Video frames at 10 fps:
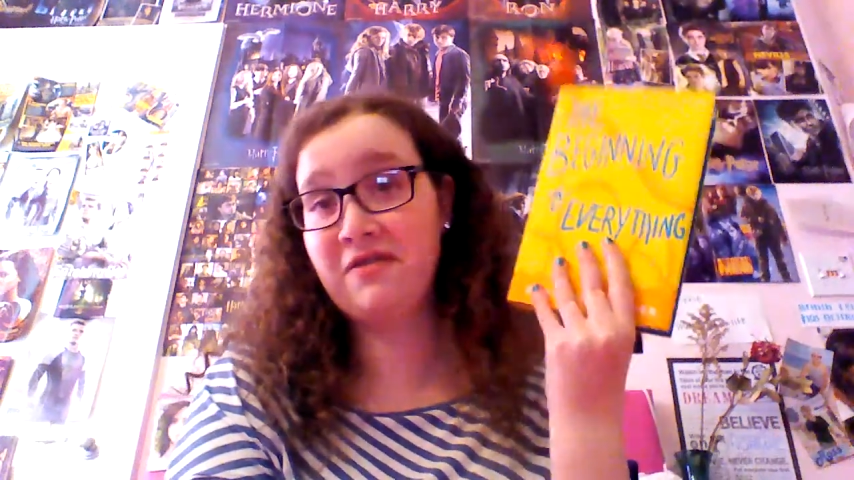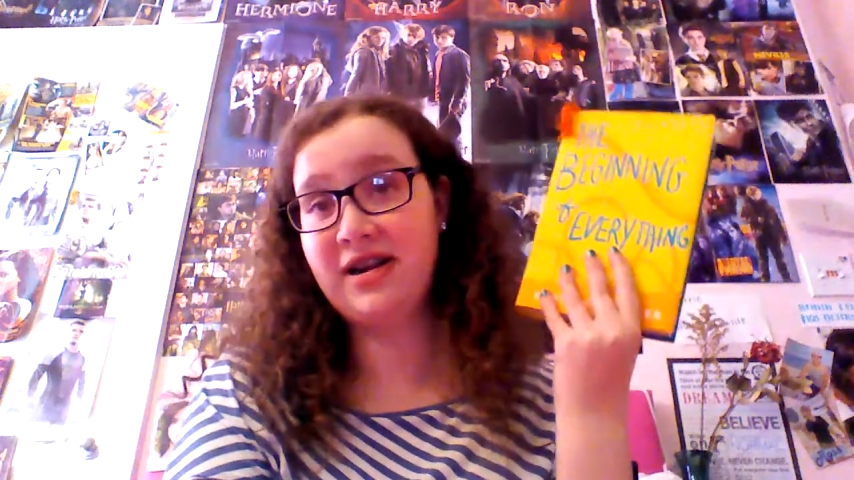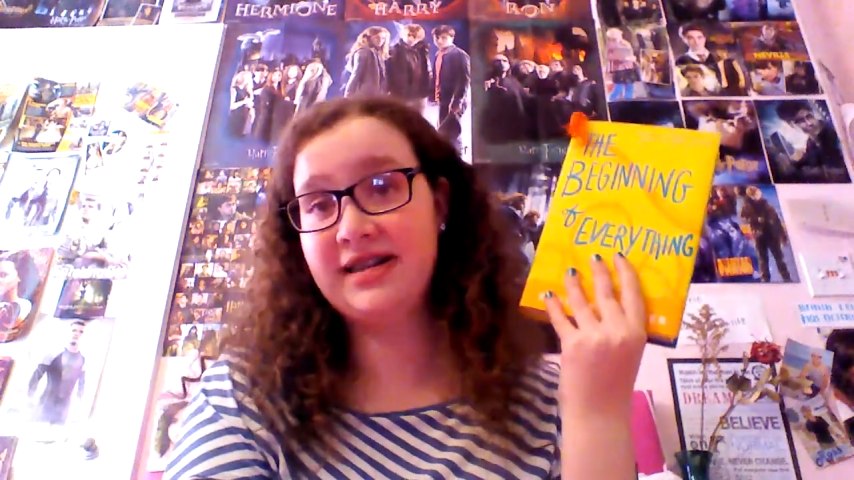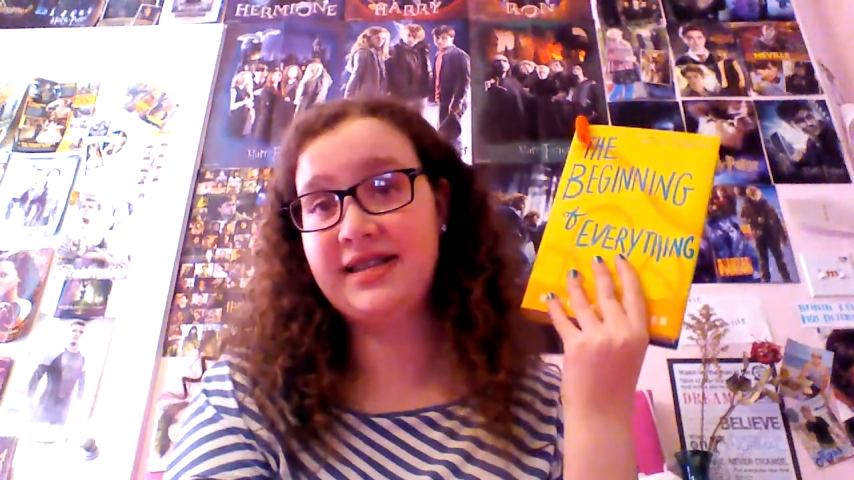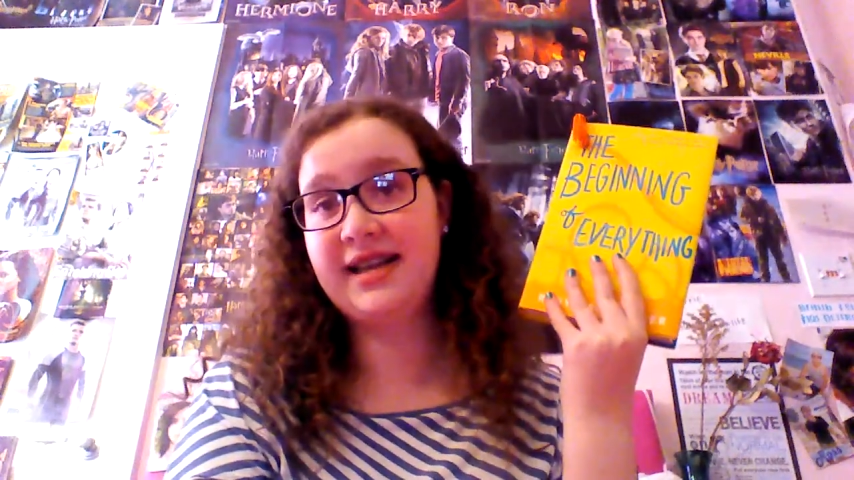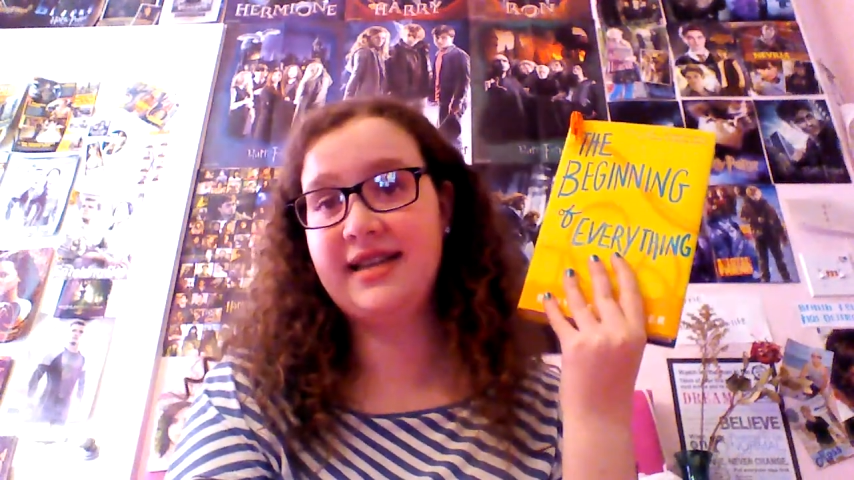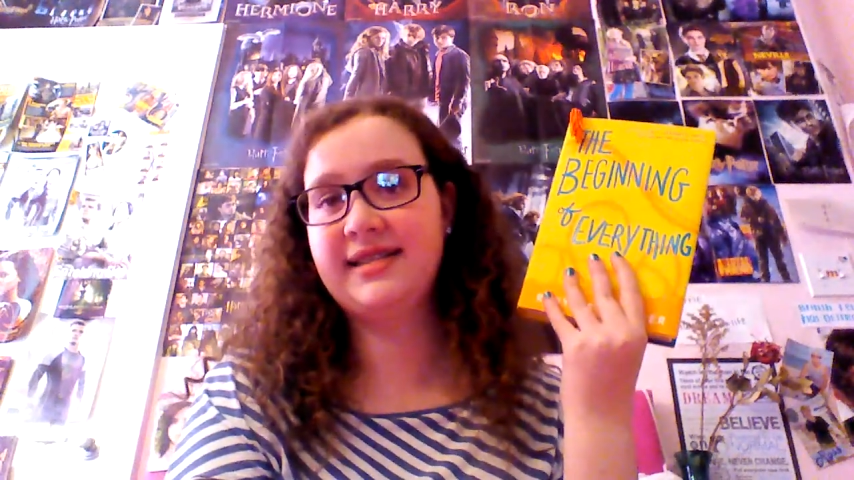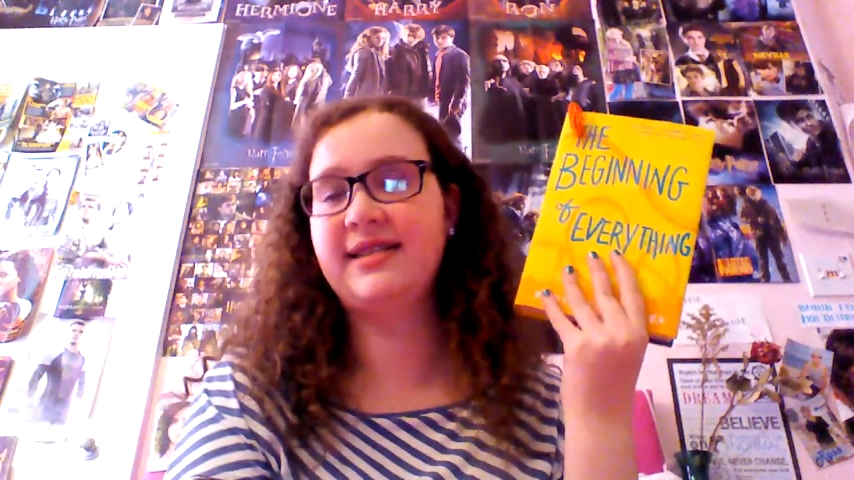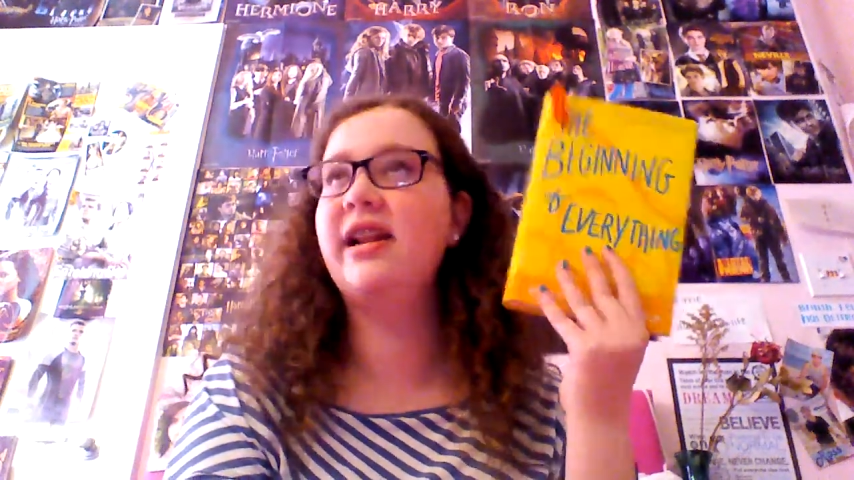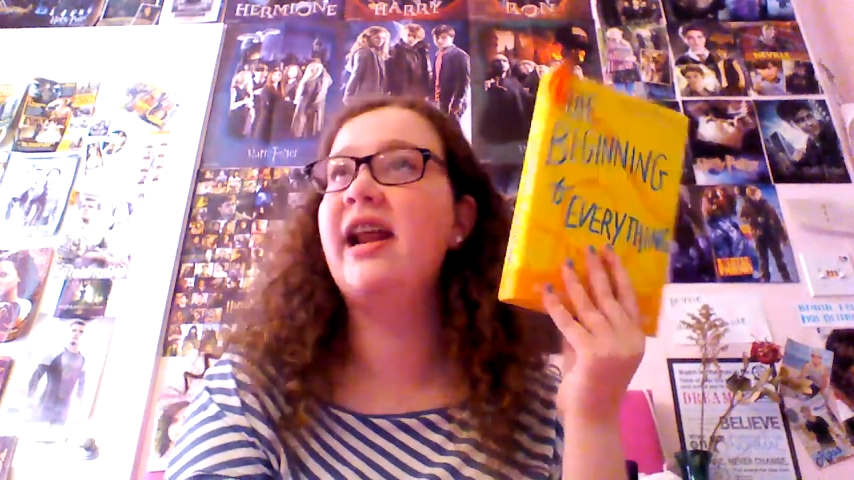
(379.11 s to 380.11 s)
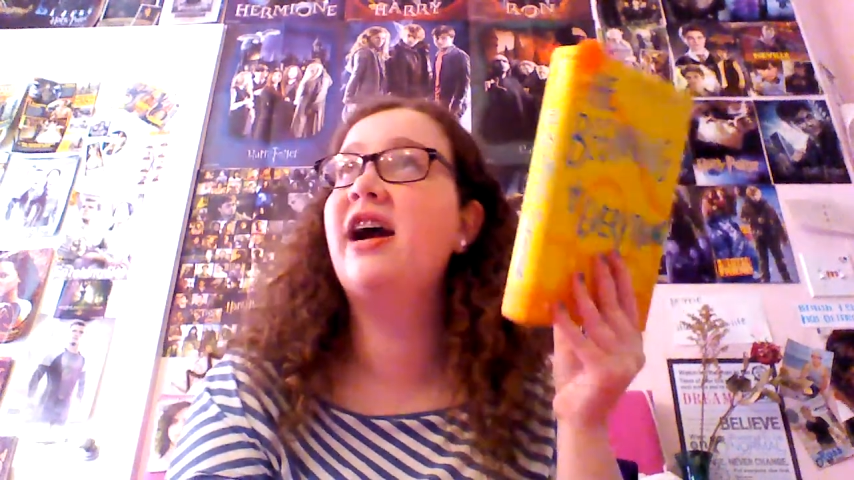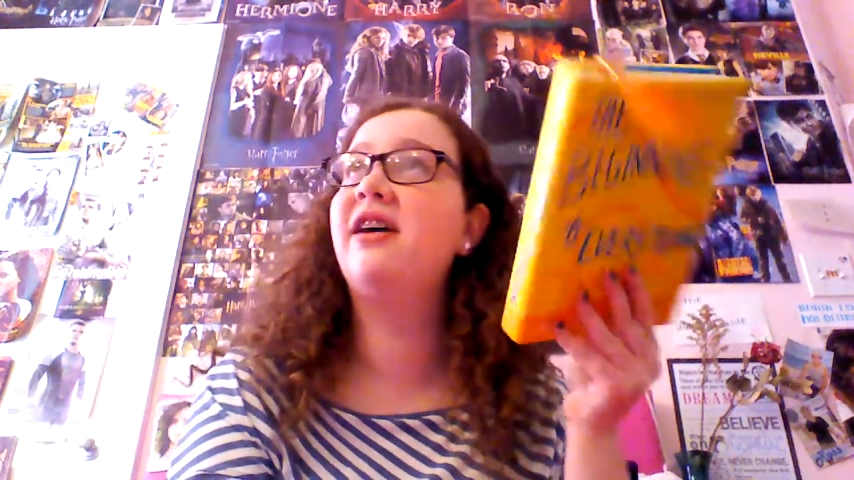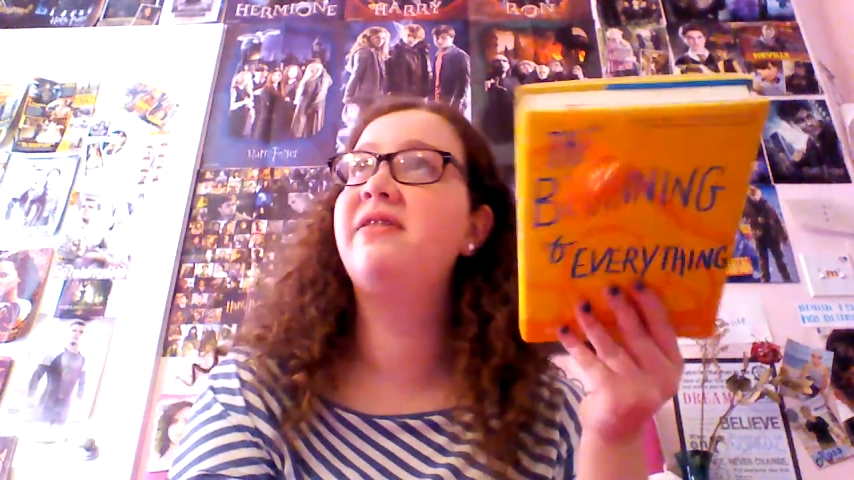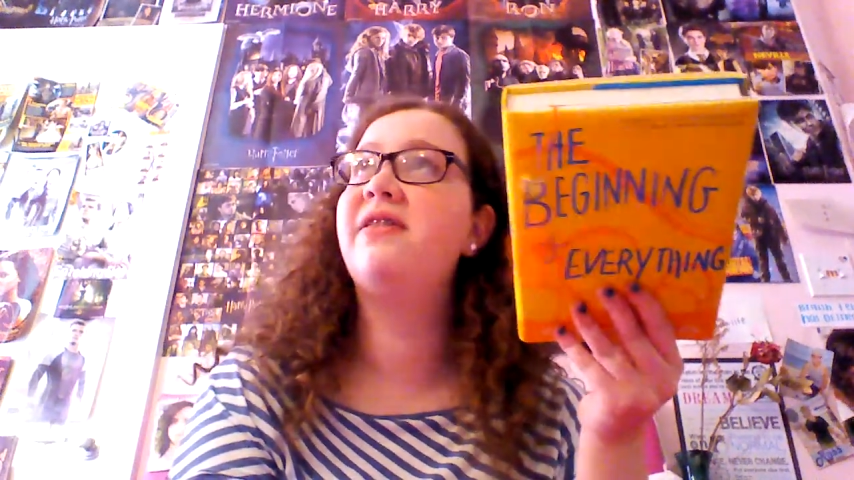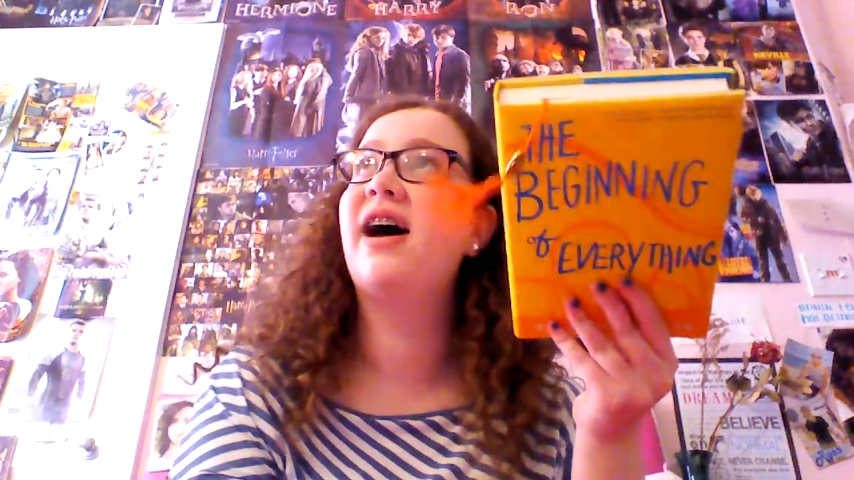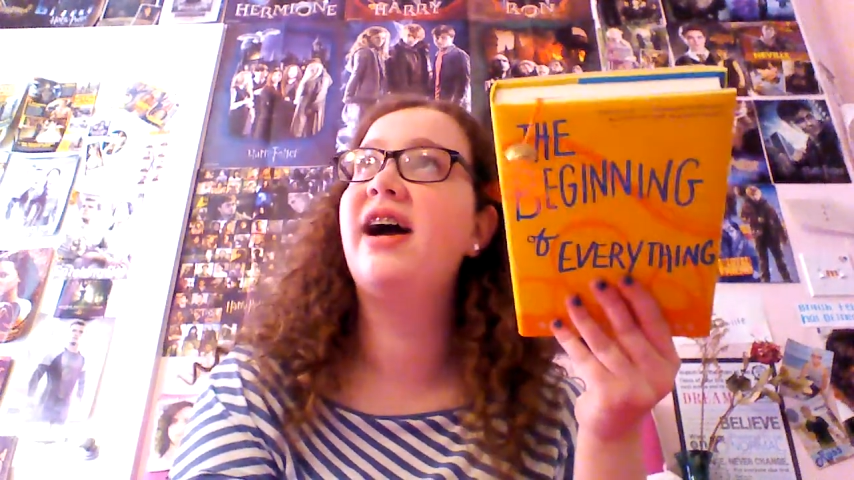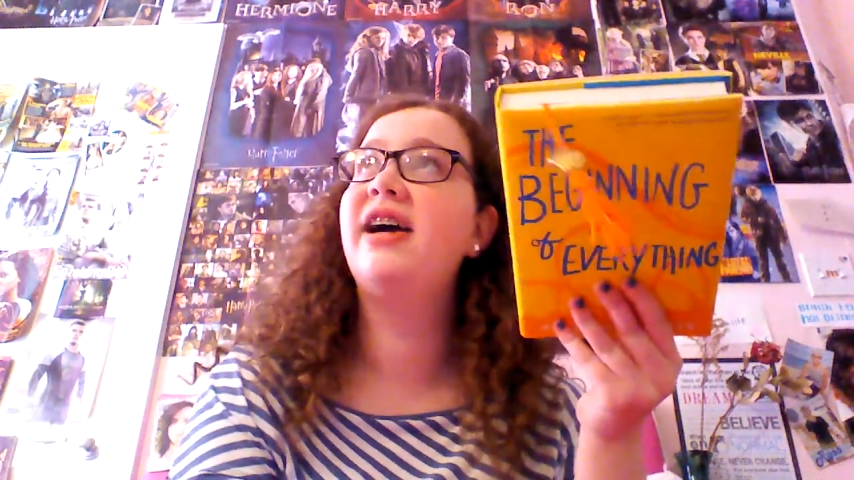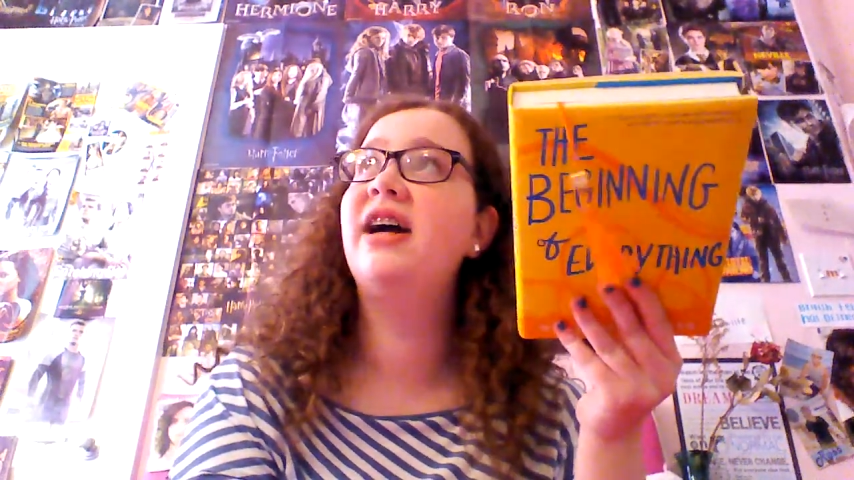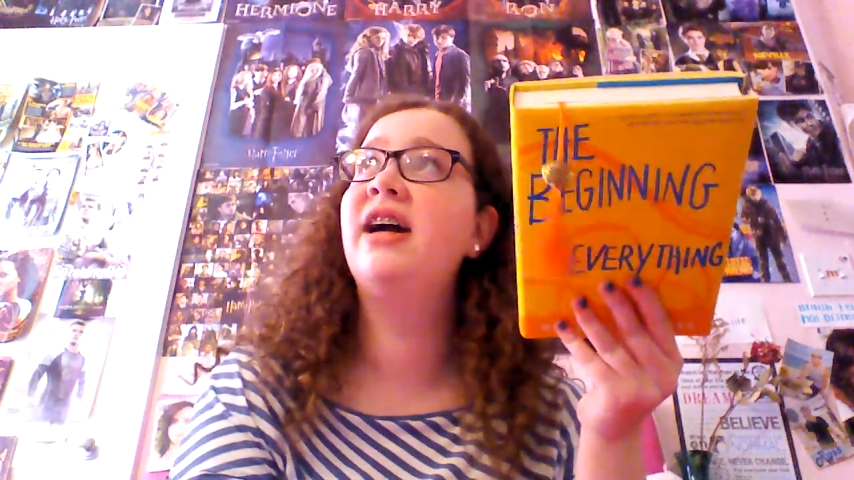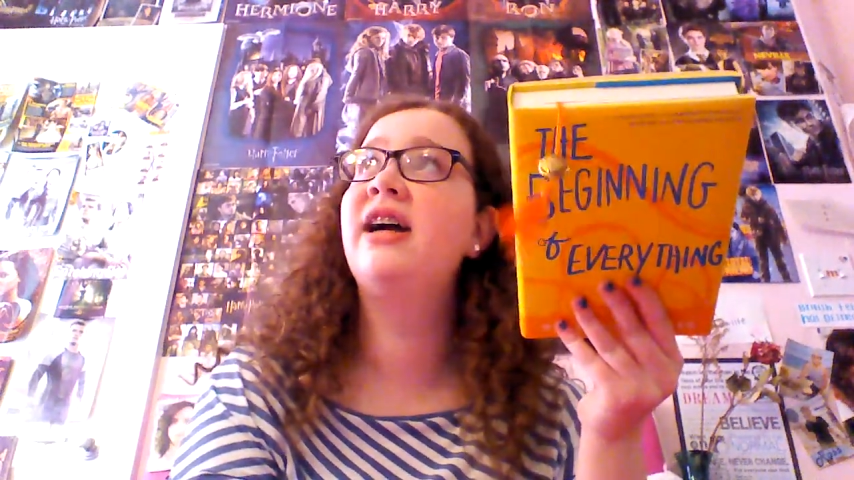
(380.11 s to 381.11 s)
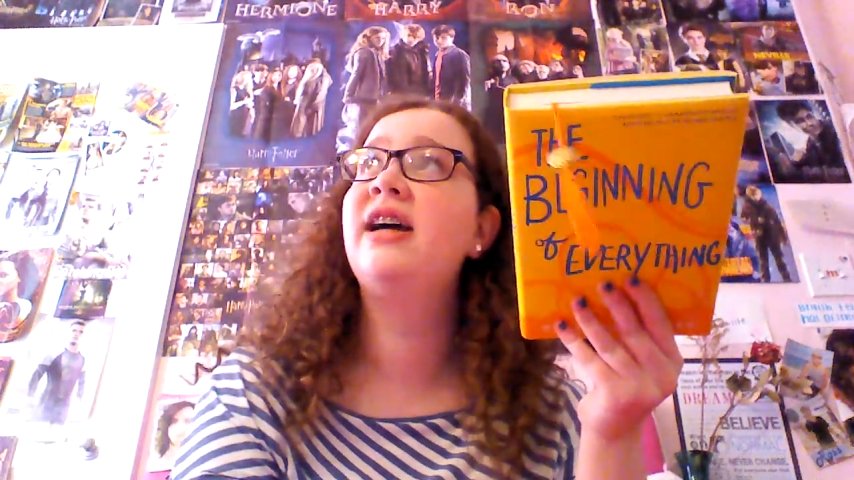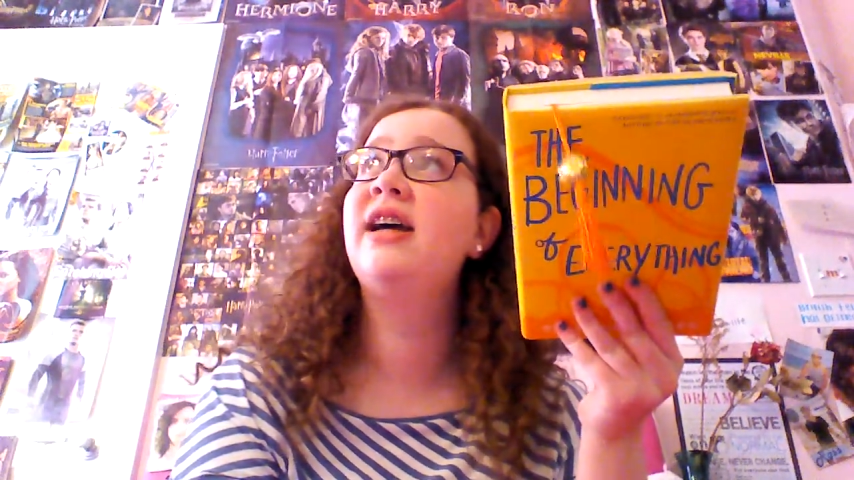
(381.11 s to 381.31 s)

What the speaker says: finish this and then Air of Fire.